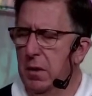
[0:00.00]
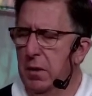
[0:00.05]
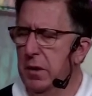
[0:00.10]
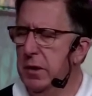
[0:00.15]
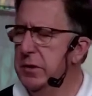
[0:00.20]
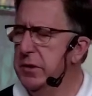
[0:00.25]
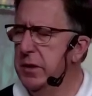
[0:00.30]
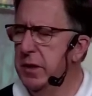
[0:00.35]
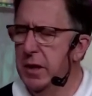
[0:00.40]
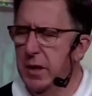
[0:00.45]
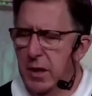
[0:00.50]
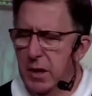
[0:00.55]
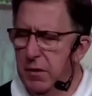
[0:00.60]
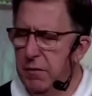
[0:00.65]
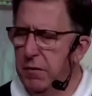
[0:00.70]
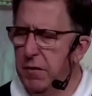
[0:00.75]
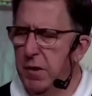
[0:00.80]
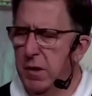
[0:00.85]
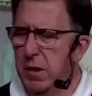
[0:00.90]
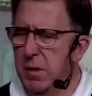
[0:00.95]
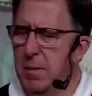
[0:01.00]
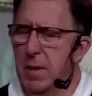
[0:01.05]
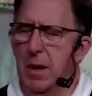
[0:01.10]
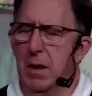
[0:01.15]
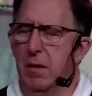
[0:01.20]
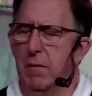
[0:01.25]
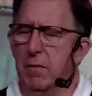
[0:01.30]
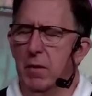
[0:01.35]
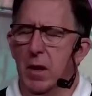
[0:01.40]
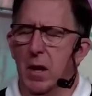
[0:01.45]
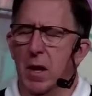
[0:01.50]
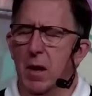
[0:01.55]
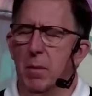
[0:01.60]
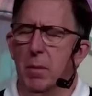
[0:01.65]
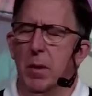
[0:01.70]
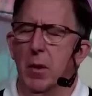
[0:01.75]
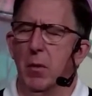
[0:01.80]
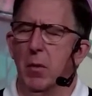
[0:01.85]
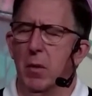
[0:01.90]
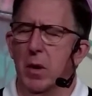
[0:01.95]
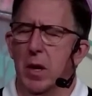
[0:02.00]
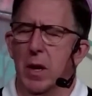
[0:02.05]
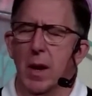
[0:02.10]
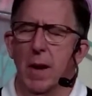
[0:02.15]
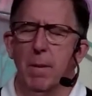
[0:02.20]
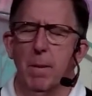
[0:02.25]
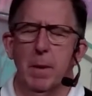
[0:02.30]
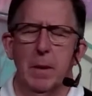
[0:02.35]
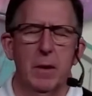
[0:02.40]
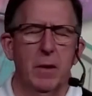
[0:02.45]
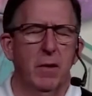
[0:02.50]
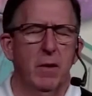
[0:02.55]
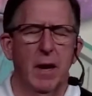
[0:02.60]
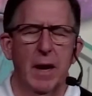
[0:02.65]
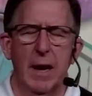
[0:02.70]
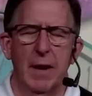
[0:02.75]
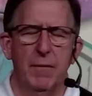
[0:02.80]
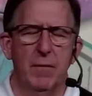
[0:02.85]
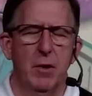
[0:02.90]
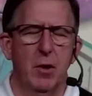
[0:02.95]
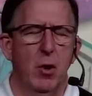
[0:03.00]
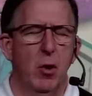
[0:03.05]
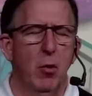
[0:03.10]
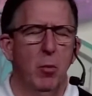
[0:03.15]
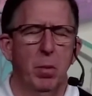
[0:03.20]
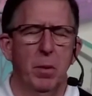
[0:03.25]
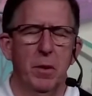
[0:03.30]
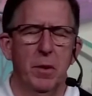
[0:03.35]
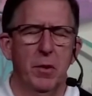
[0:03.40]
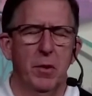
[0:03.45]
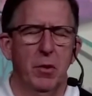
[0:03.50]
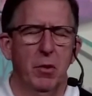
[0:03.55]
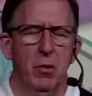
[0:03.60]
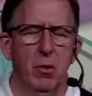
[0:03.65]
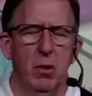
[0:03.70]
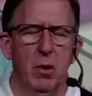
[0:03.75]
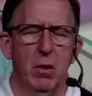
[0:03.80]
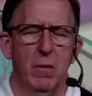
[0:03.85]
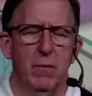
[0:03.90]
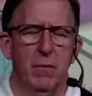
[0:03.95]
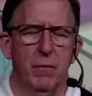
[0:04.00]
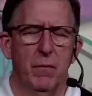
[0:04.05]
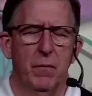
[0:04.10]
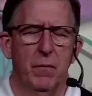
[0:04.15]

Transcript: there's an infinite amount of love, but we have to open the door.